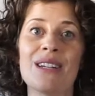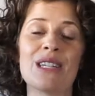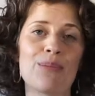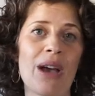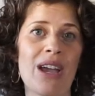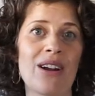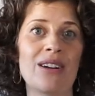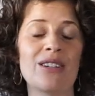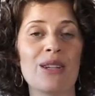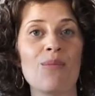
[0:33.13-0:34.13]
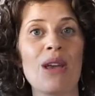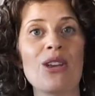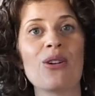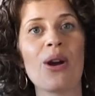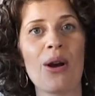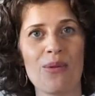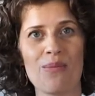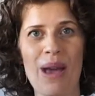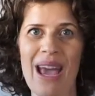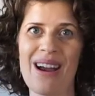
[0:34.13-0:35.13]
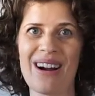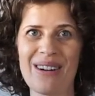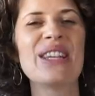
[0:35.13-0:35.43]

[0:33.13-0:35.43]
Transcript: inspired to make your own pair.